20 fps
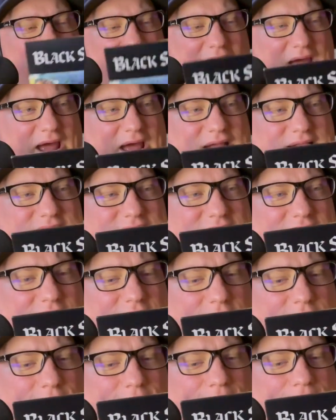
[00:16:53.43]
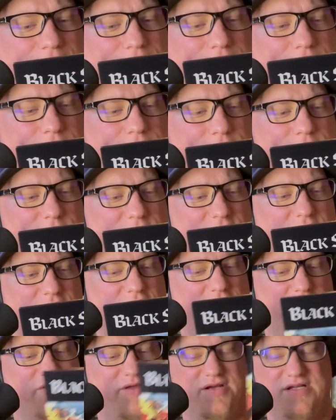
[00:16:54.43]
And, you
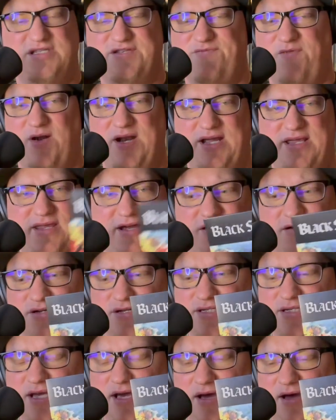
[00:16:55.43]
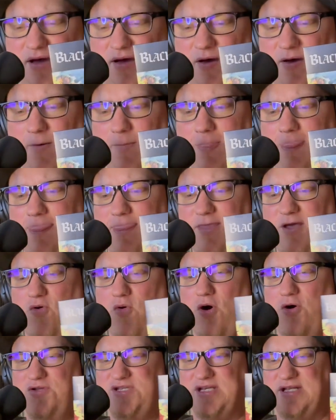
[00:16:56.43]
know, it's funny, there's
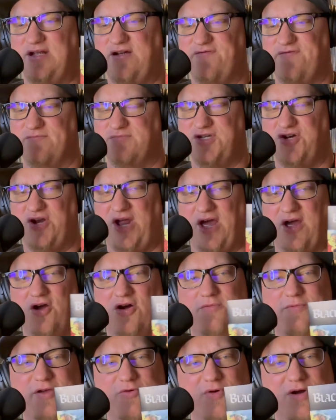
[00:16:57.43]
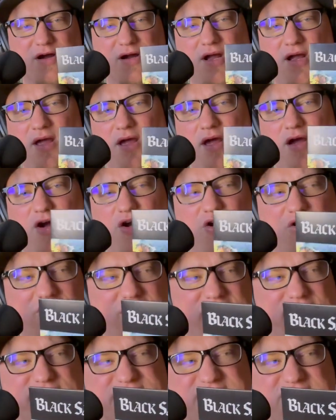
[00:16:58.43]
quotes in here from Tony Iommi where
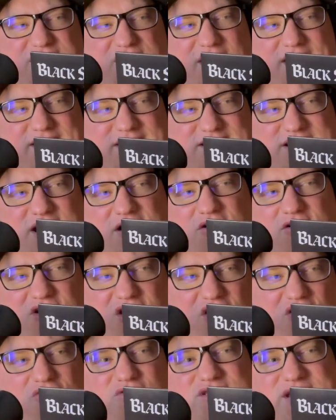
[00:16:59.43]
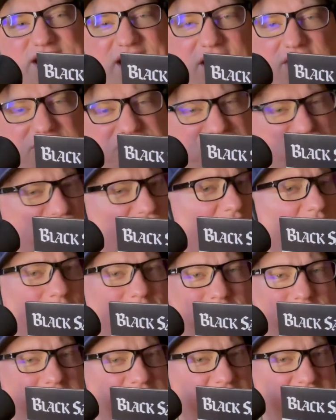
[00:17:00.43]
Ernie was trying to tell Cozy how to
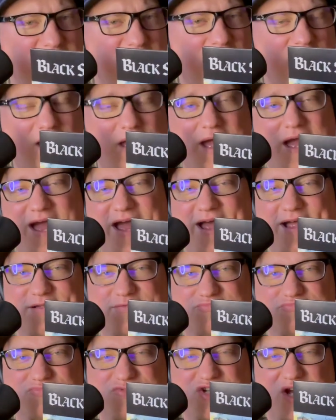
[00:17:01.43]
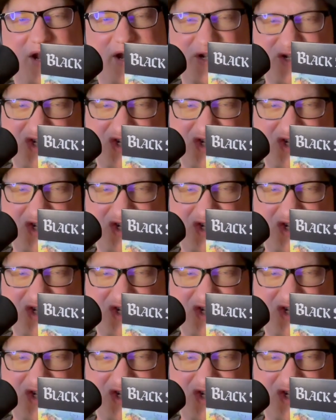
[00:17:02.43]
drum and trying to